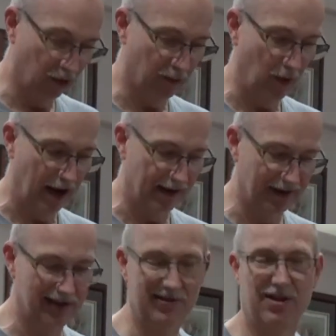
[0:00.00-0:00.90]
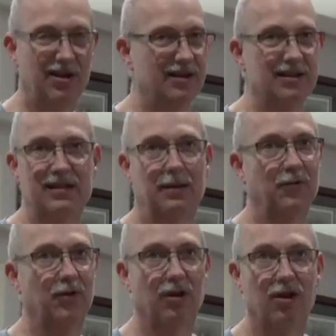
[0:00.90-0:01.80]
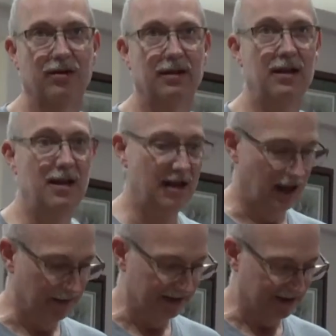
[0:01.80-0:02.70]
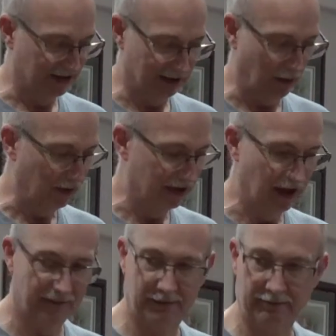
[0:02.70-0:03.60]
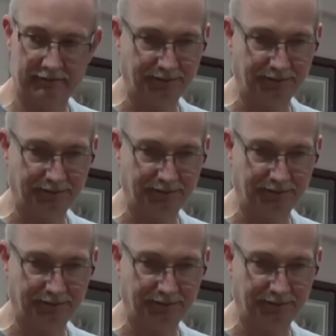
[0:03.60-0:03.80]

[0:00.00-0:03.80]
worthwhile. And like you said, it didn't take very long. I mean, so you throw it in the oven,